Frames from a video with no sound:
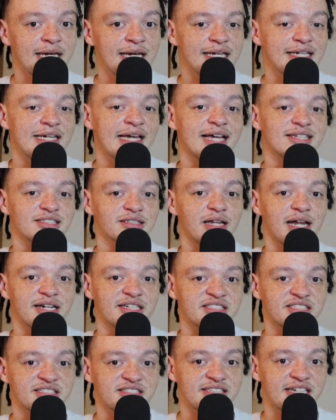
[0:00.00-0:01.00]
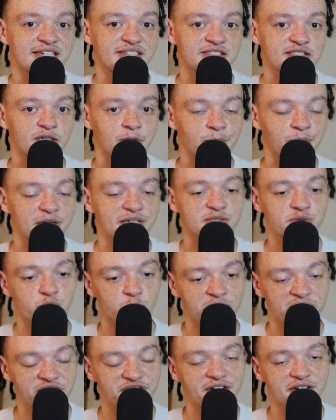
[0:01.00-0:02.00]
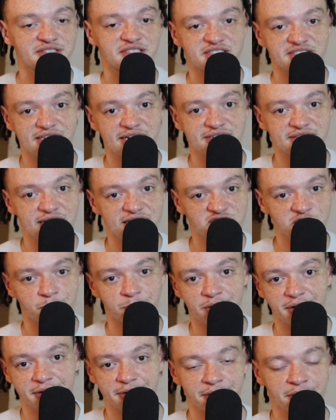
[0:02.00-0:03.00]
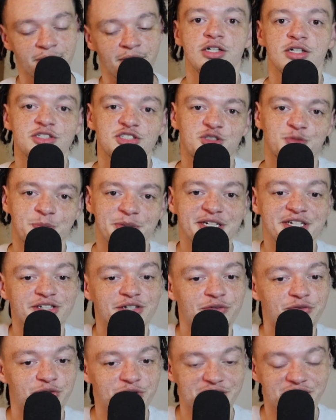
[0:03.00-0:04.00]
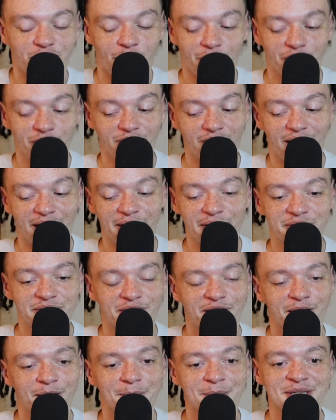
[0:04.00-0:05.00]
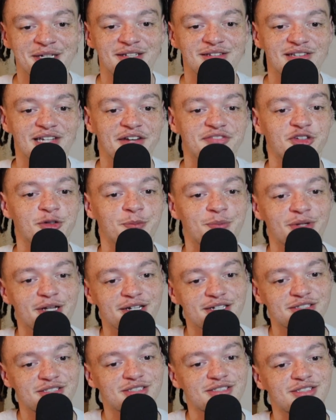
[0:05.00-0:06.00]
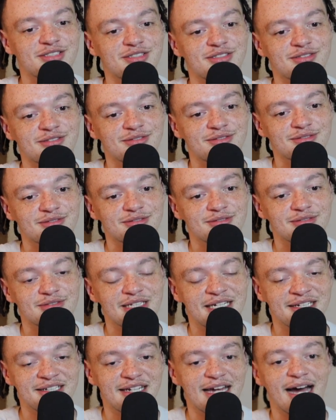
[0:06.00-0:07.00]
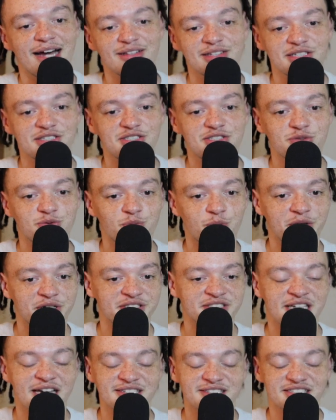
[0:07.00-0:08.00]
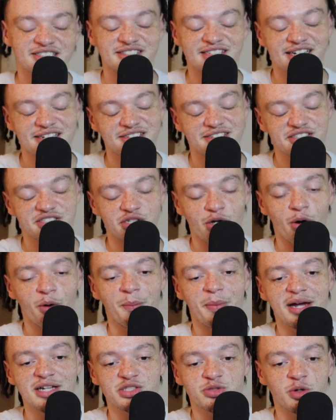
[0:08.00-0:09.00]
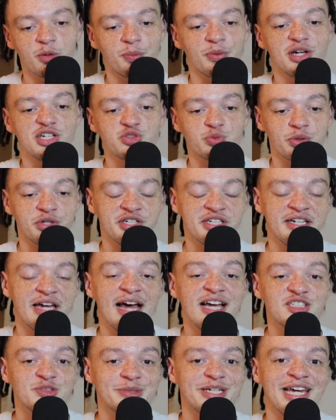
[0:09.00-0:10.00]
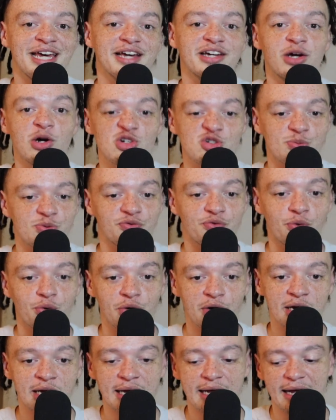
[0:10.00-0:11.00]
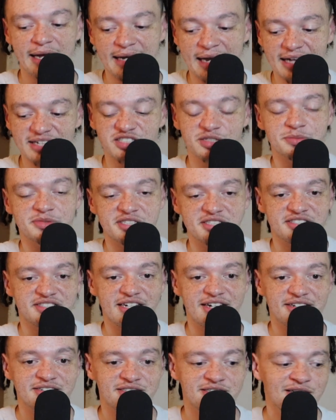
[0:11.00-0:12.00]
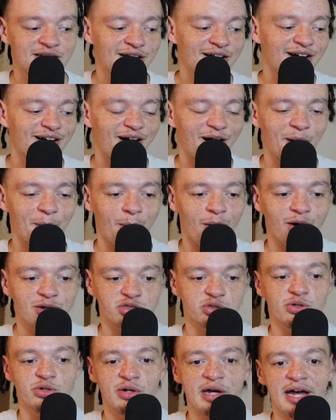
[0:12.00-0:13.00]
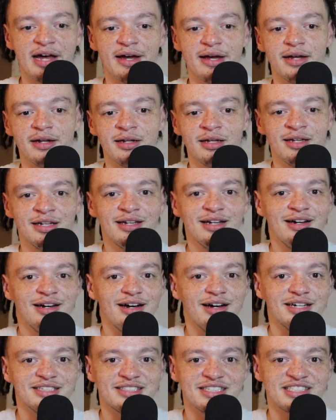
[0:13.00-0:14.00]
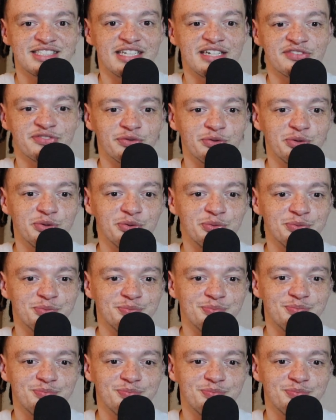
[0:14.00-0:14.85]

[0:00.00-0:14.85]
he has a lot of success in a place where he found success as a player. Speaking of Rick Carlisle, he left a place in Dallas where he's had success, and he's going back to a place where he has been a head coach before and has some success. Also had a successful